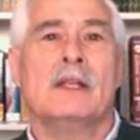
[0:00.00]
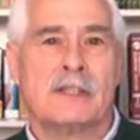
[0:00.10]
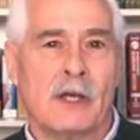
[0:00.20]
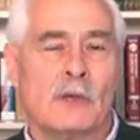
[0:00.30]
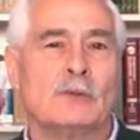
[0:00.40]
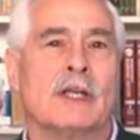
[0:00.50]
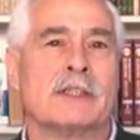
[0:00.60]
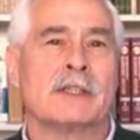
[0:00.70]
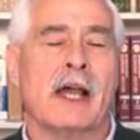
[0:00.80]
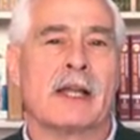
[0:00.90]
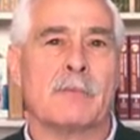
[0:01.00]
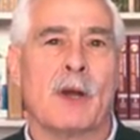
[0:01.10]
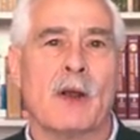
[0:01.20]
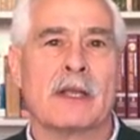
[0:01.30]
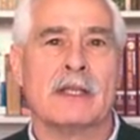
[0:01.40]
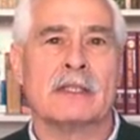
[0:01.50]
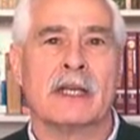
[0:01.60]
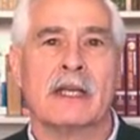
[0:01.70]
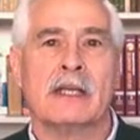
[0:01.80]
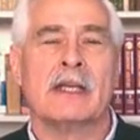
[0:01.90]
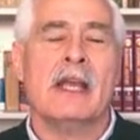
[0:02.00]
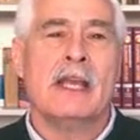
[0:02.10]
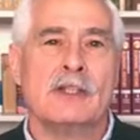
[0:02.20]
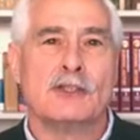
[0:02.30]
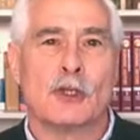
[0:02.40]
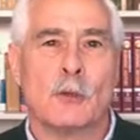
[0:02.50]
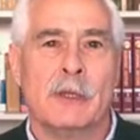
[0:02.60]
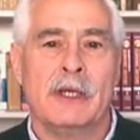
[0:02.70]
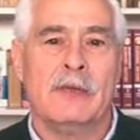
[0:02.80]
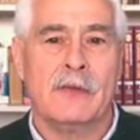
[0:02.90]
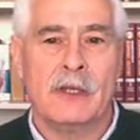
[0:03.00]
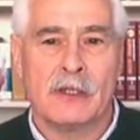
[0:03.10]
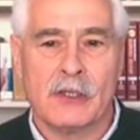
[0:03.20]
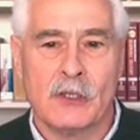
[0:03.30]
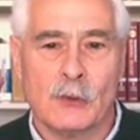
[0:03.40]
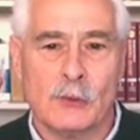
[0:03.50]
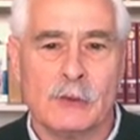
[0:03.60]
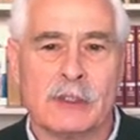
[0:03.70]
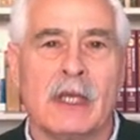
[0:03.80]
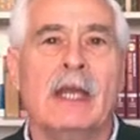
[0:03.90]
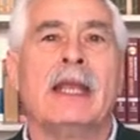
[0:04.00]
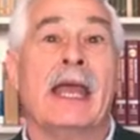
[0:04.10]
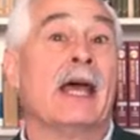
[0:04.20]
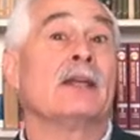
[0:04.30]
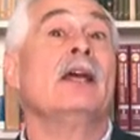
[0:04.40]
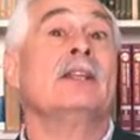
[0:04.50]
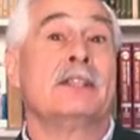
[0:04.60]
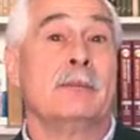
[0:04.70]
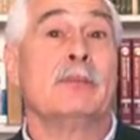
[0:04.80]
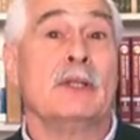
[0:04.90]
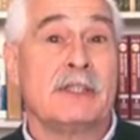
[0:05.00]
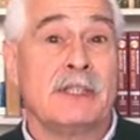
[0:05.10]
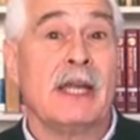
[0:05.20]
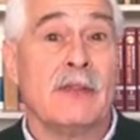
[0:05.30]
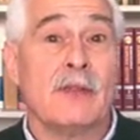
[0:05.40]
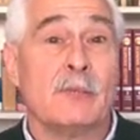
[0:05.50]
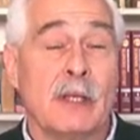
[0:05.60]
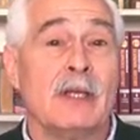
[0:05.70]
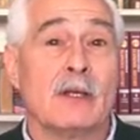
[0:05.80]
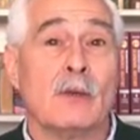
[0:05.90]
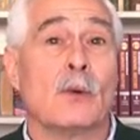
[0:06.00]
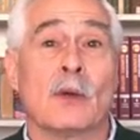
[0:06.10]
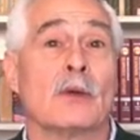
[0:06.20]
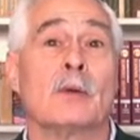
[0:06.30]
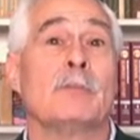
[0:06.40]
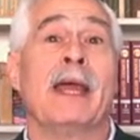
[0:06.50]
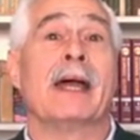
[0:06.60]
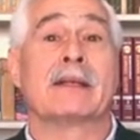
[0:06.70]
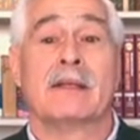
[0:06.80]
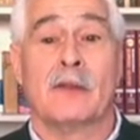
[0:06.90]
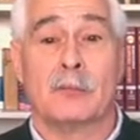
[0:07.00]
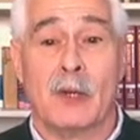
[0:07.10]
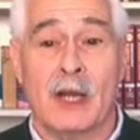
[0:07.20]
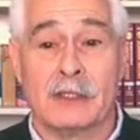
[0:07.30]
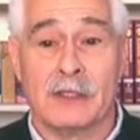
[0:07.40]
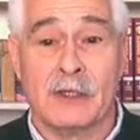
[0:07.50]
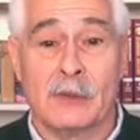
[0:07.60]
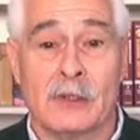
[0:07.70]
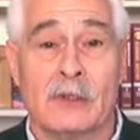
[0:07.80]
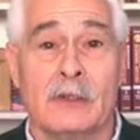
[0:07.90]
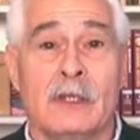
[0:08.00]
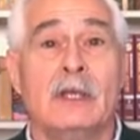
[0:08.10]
So, just like a parking ticket, in Germany, the accused can simply send the penal order back to the prosecutor,